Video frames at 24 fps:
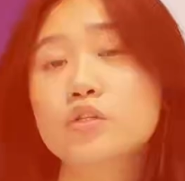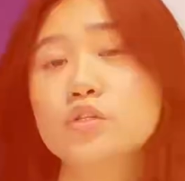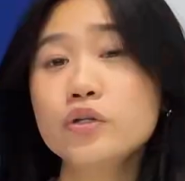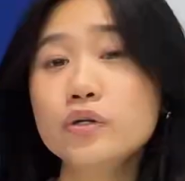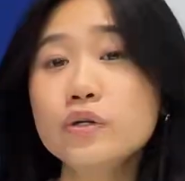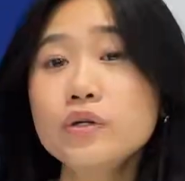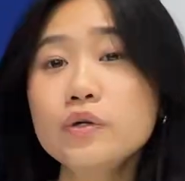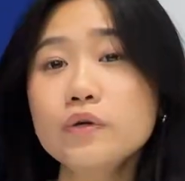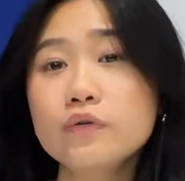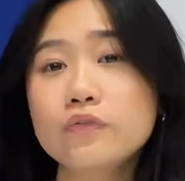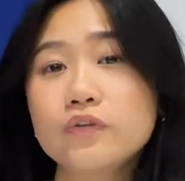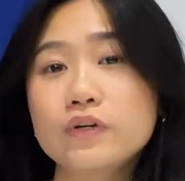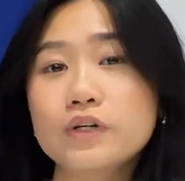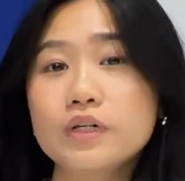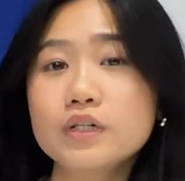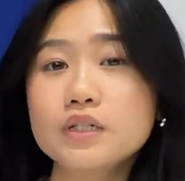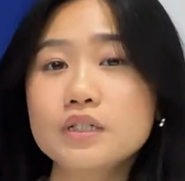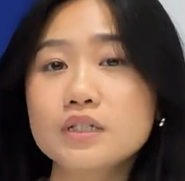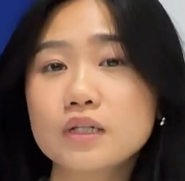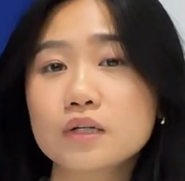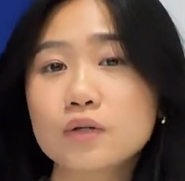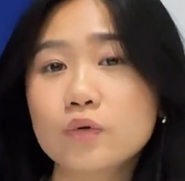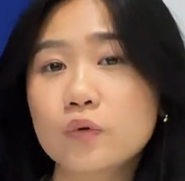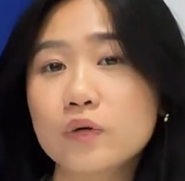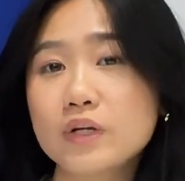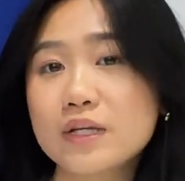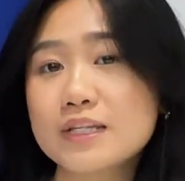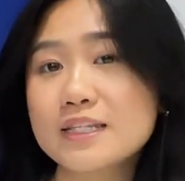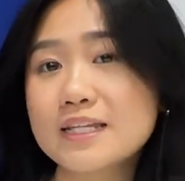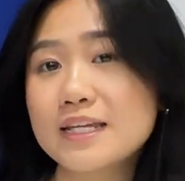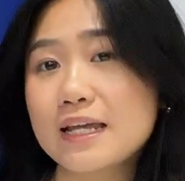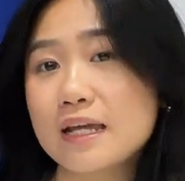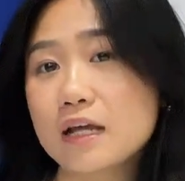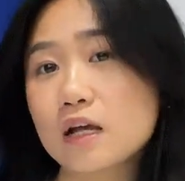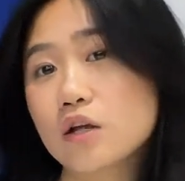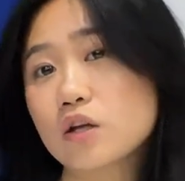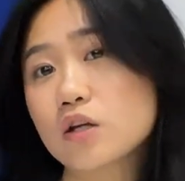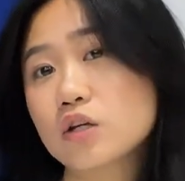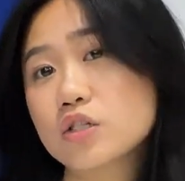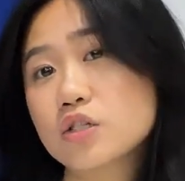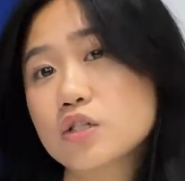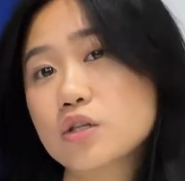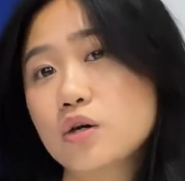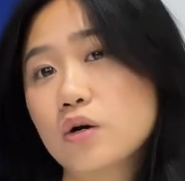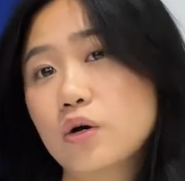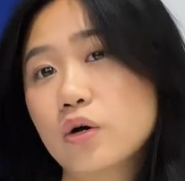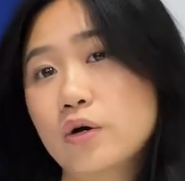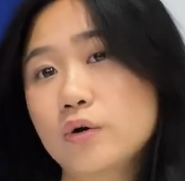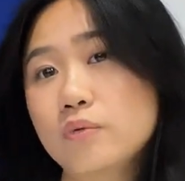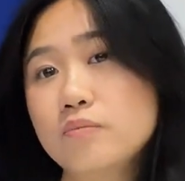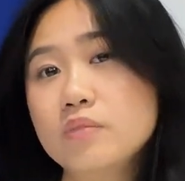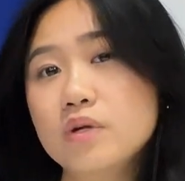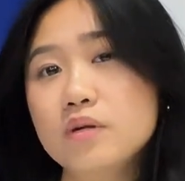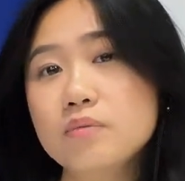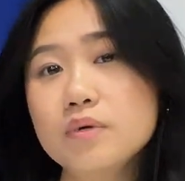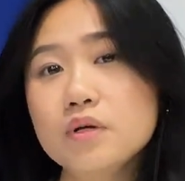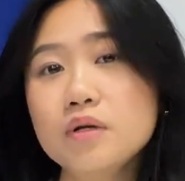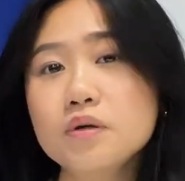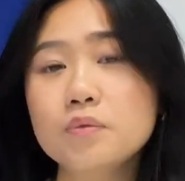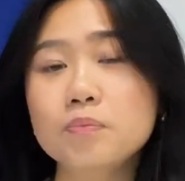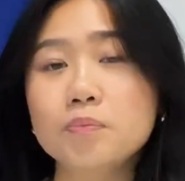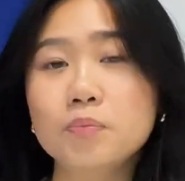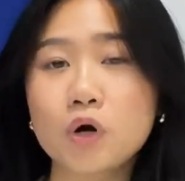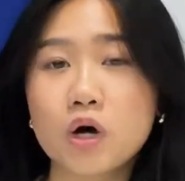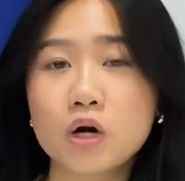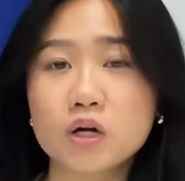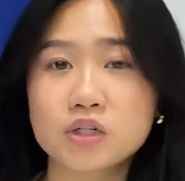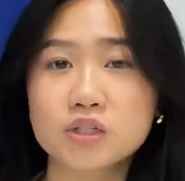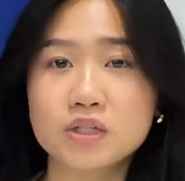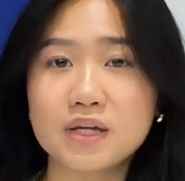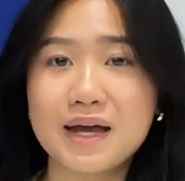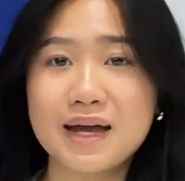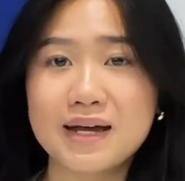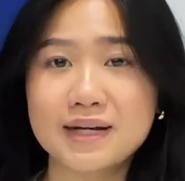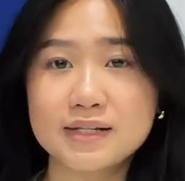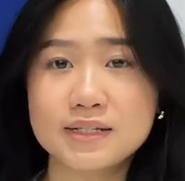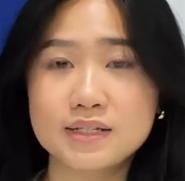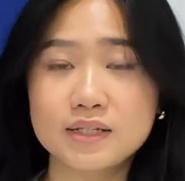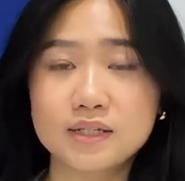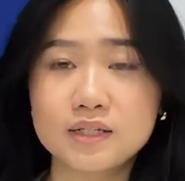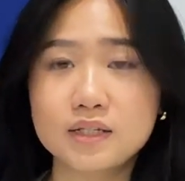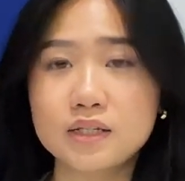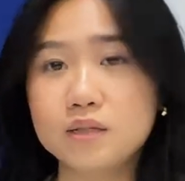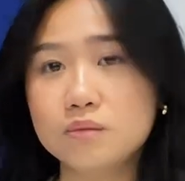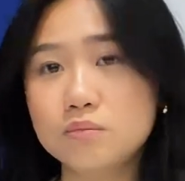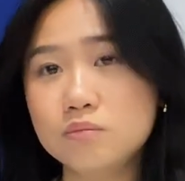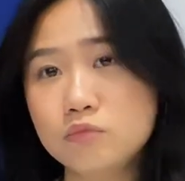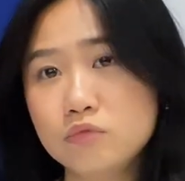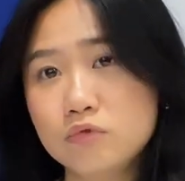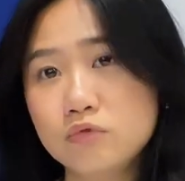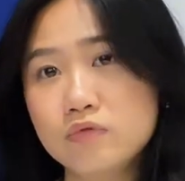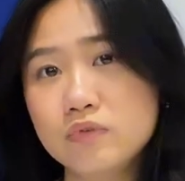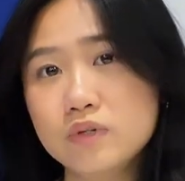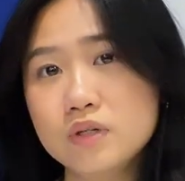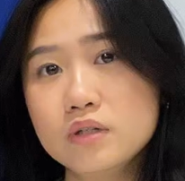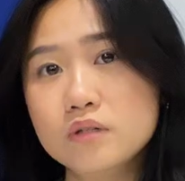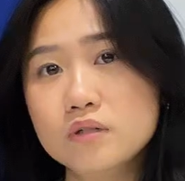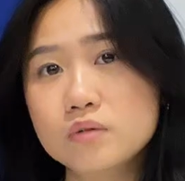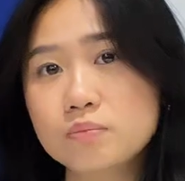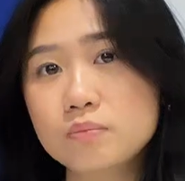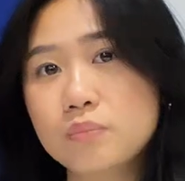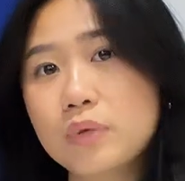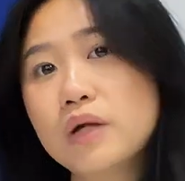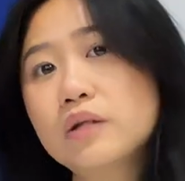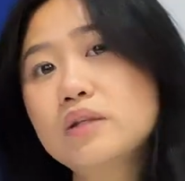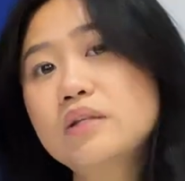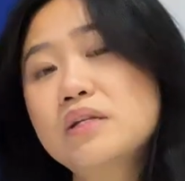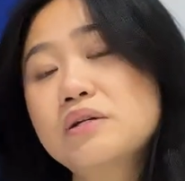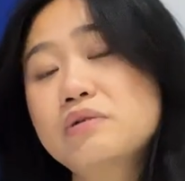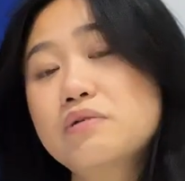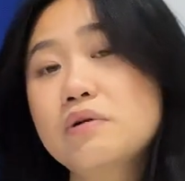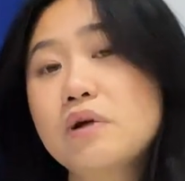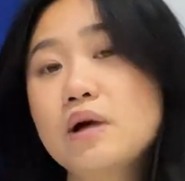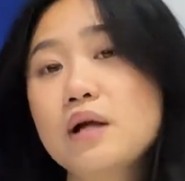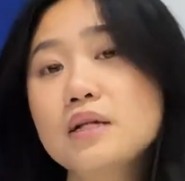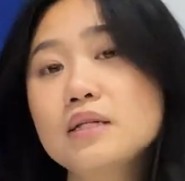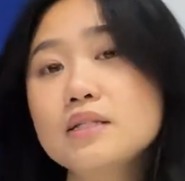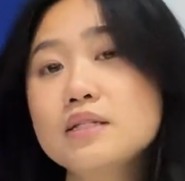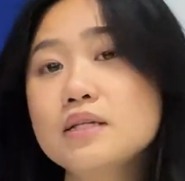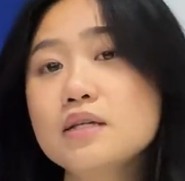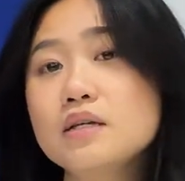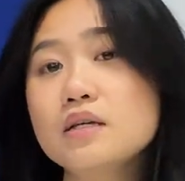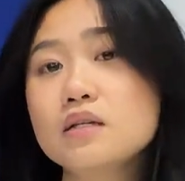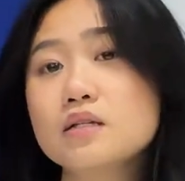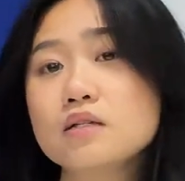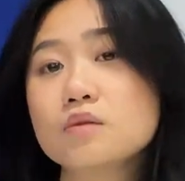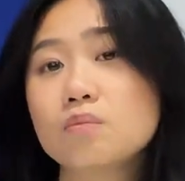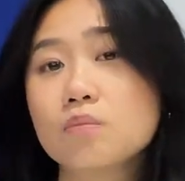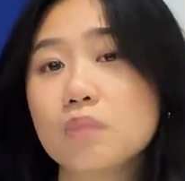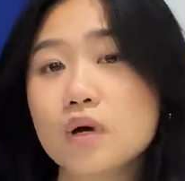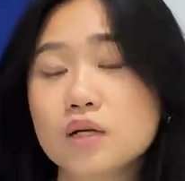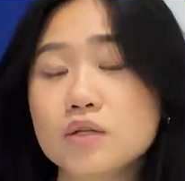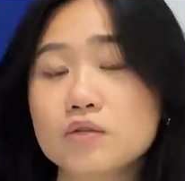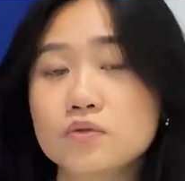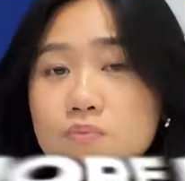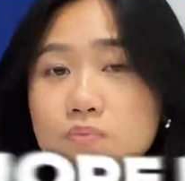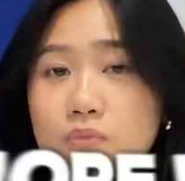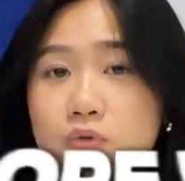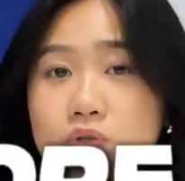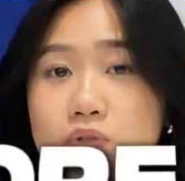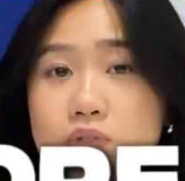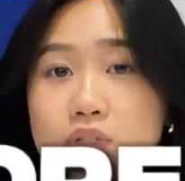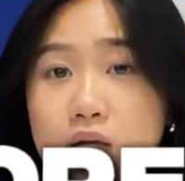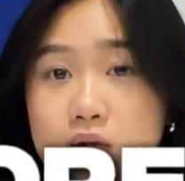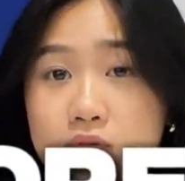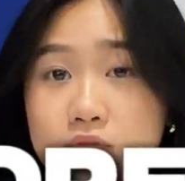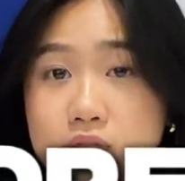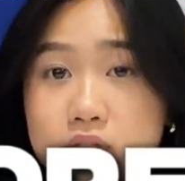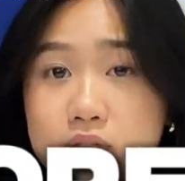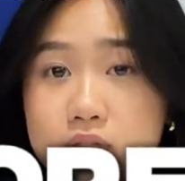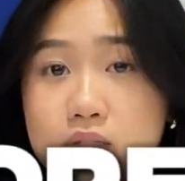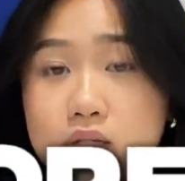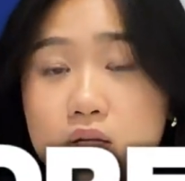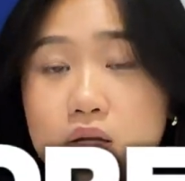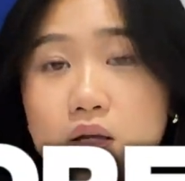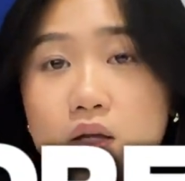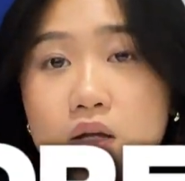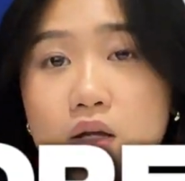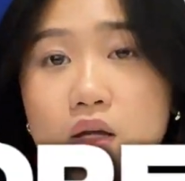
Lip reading: Sure, you've heard the Queen's English or maybe your posh accent in movies, but the reality is much more diverse.